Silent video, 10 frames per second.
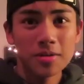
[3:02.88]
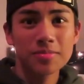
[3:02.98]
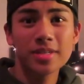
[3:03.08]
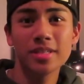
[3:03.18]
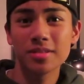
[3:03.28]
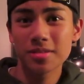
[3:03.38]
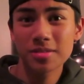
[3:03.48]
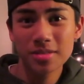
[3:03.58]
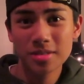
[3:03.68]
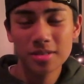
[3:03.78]
Oh my
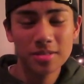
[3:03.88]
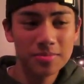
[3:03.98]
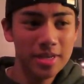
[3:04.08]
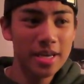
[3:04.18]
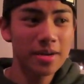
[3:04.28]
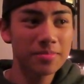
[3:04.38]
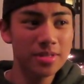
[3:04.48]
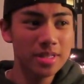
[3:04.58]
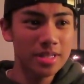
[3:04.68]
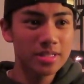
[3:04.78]
lord, my
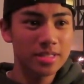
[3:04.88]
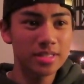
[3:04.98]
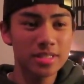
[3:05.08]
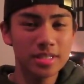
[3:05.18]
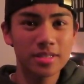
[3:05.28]
camera like just